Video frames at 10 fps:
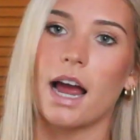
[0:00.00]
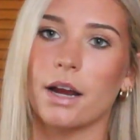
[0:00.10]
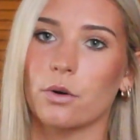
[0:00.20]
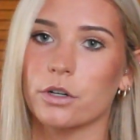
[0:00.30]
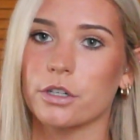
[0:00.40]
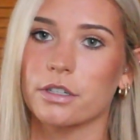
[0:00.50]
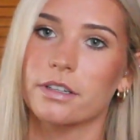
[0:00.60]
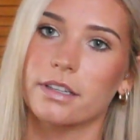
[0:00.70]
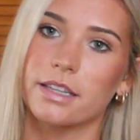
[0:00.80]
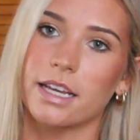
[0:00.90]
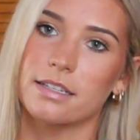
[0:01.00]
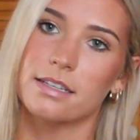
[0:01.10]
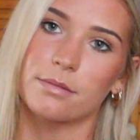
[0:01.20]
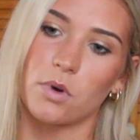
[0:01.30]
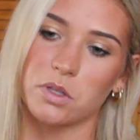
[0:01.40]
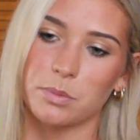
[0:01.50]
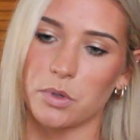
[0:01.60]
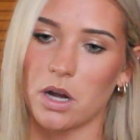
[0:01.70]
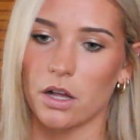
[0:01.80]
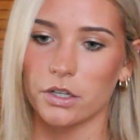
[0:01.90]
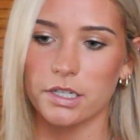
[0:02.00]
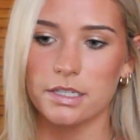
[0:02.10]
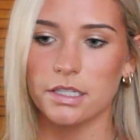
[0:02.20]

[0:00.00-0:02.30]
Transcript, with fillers: I order things in multiple colors